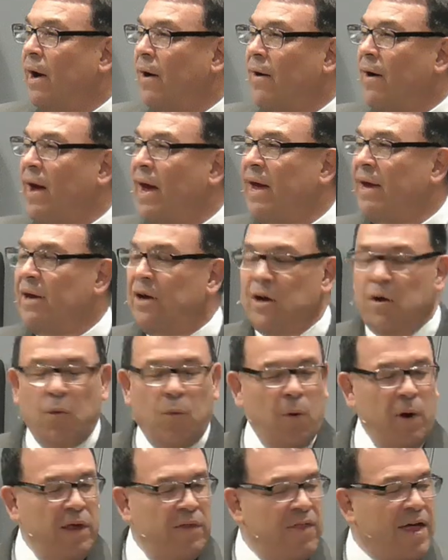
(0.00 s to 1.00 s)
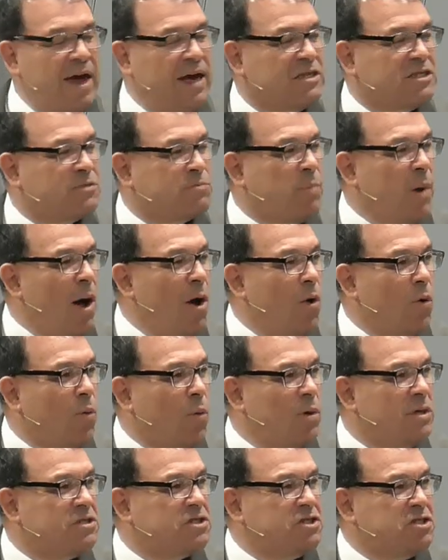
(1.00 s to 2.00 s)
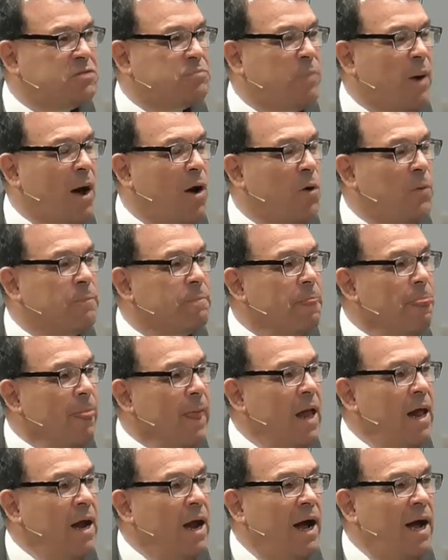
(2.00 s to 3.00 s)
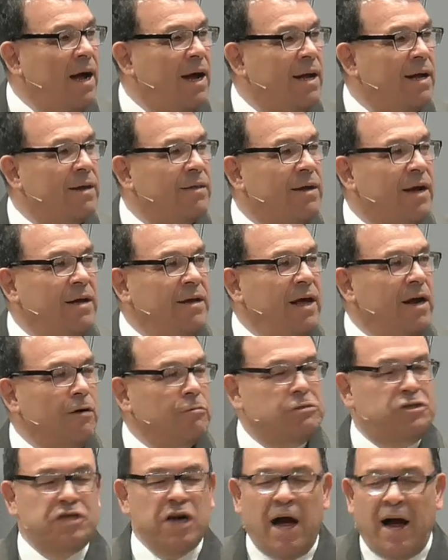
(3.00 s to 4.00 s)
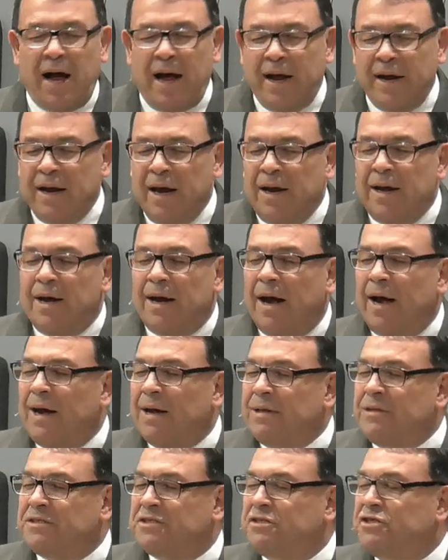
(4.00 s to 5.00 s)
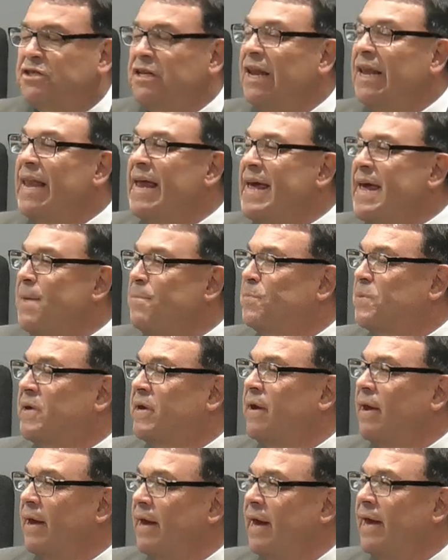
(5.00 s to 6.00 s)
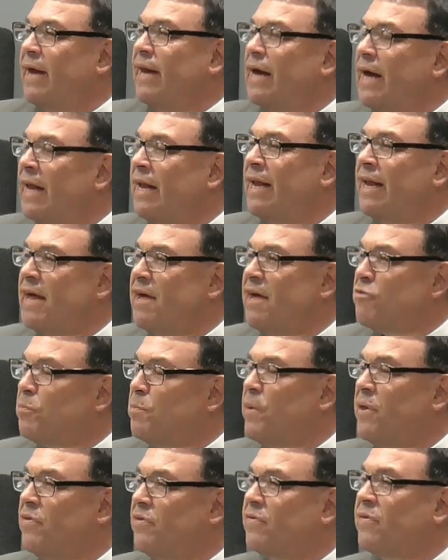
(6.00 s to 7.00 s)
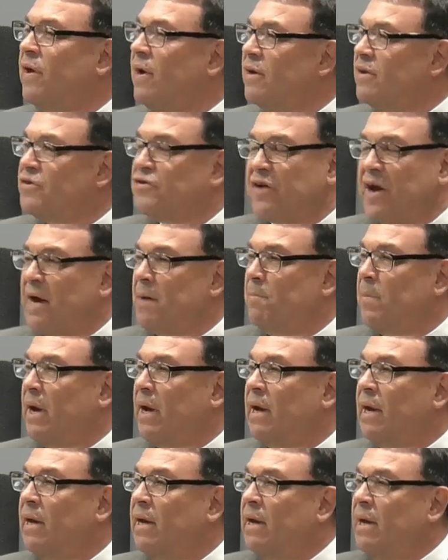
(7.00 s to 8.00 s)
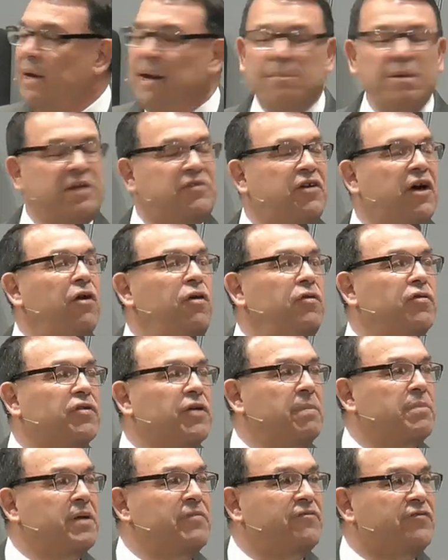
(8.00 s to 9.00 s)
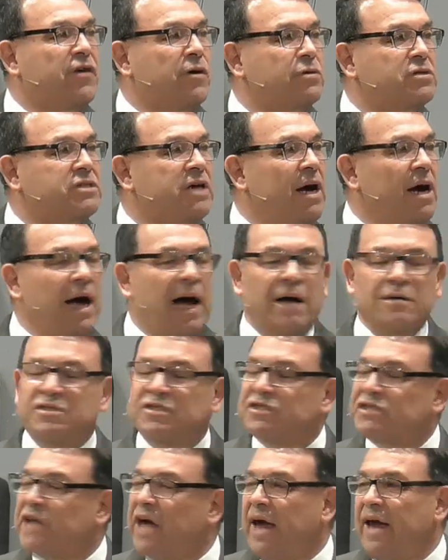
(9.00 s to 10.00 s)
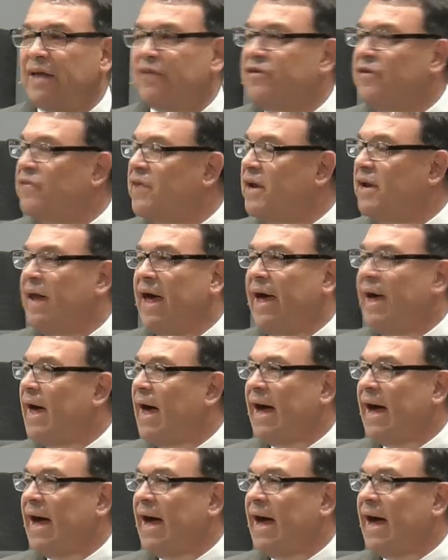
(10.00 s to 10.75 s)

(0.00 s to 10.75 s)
right, when they spoke, when she spoke, uh, you know, John uh, leaped in Elizabeth's stomach. Let me tell you something, folks. I'll say it to the day I